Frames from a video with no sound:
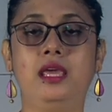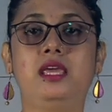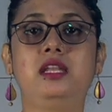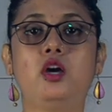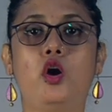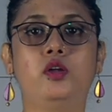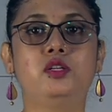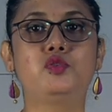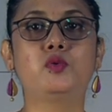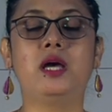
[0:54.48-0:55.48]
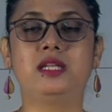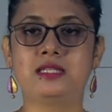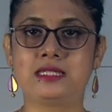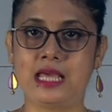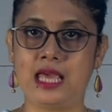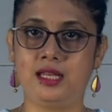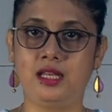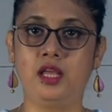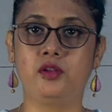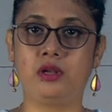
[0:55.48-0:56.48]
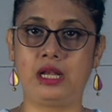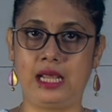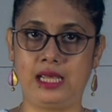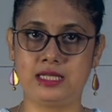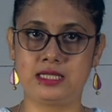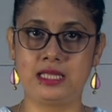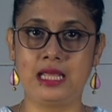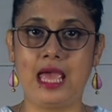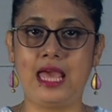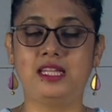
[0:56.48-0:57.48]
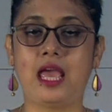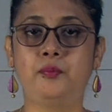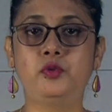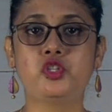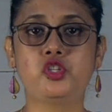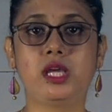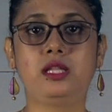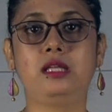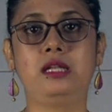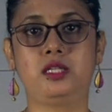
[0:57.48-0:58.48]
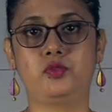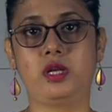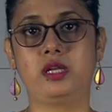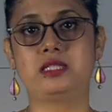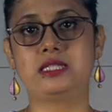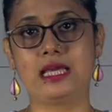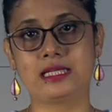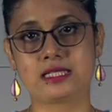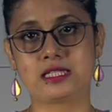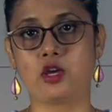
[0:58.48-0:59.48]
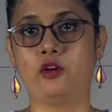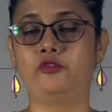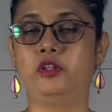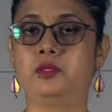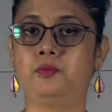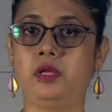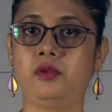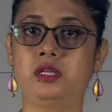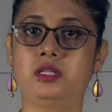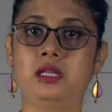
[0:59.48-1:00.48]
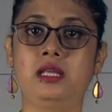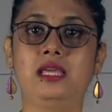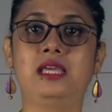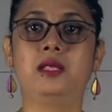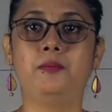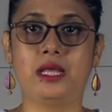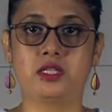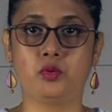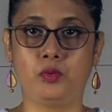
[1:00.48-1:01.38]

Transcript: in order to understand, relate, and appreciate the literary texts of that period in a better